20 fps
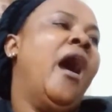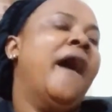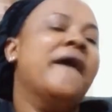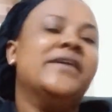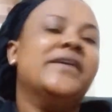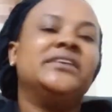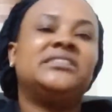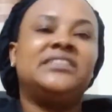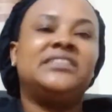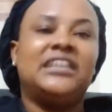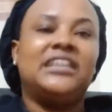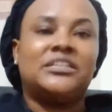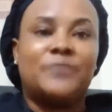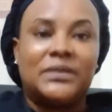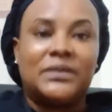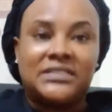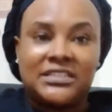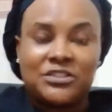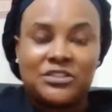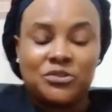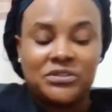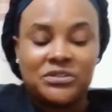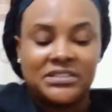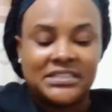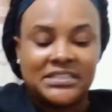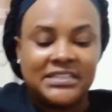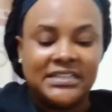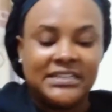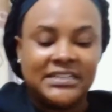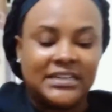Hizi ni expenses tu
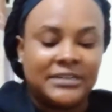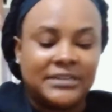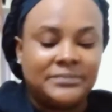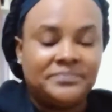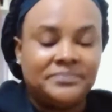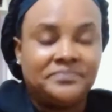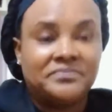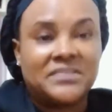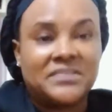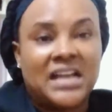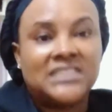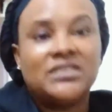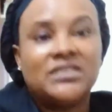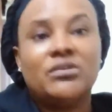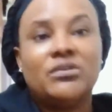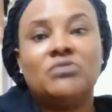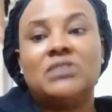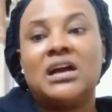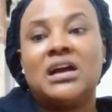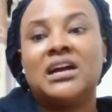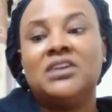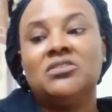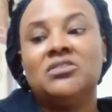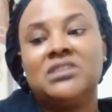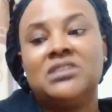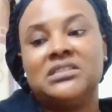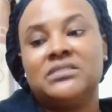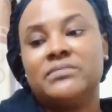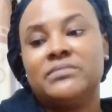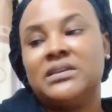zingine. Hata wewe unaangalia
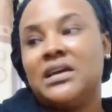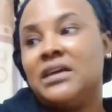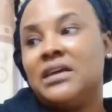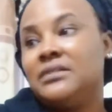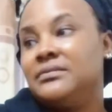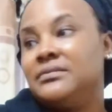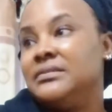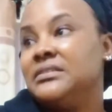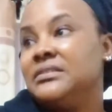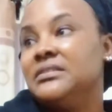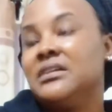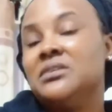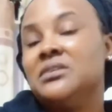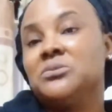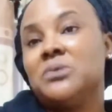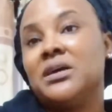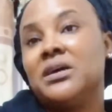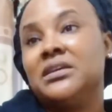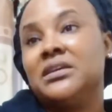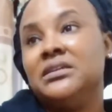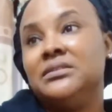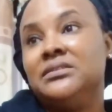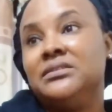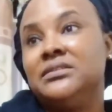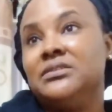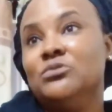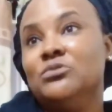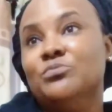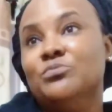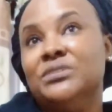unasema, hizi nazo aki
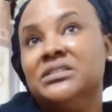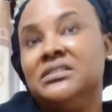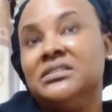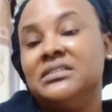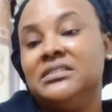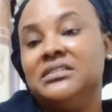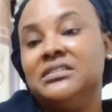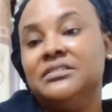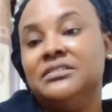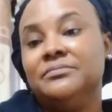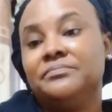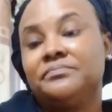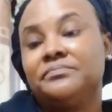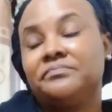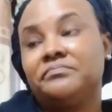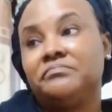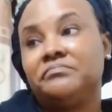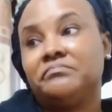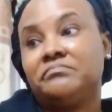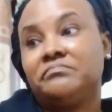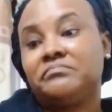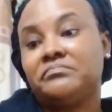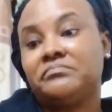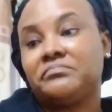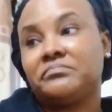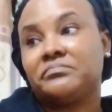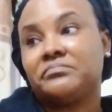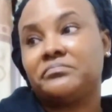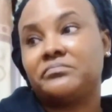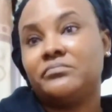Chichi umezidi.
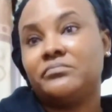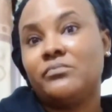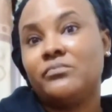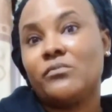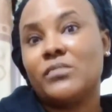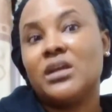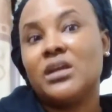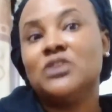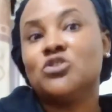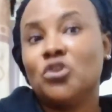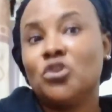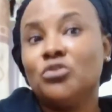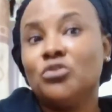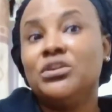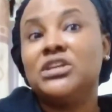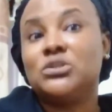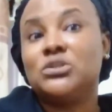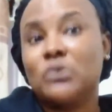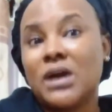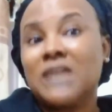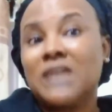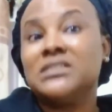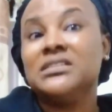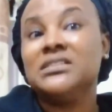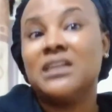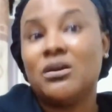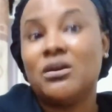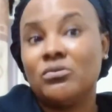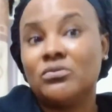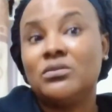So you need to cut
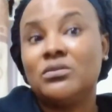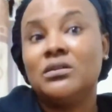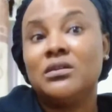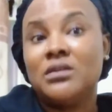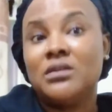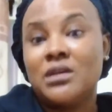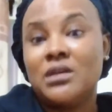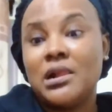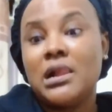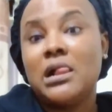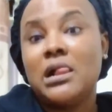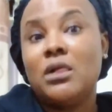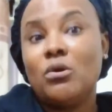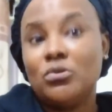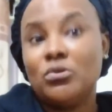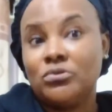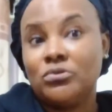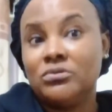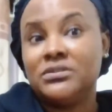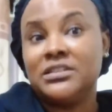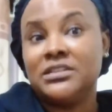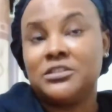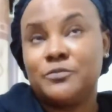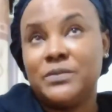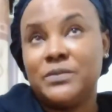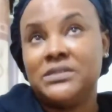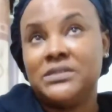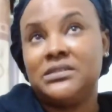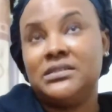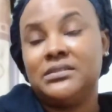down on those
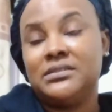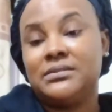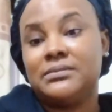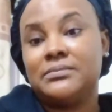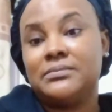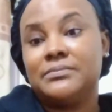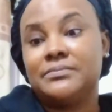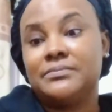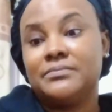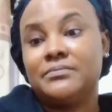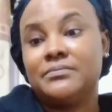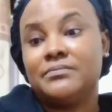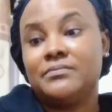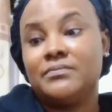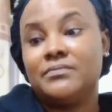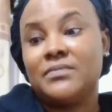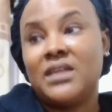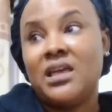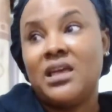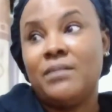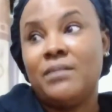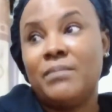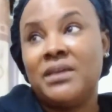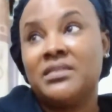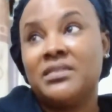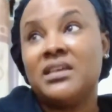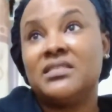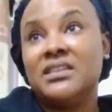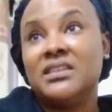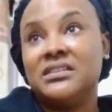expenses. By
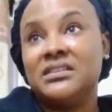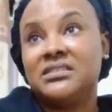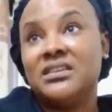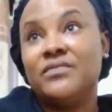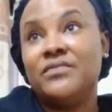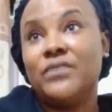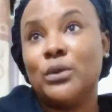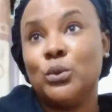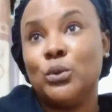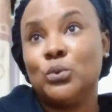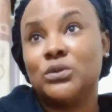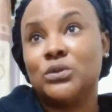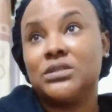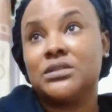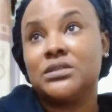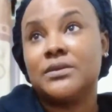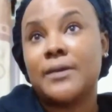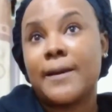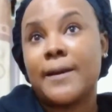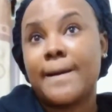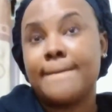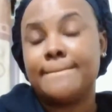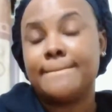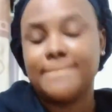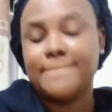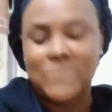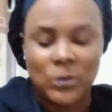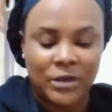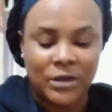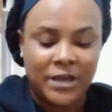the way, they save a lot.
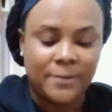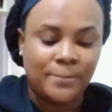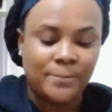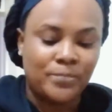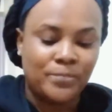Okay?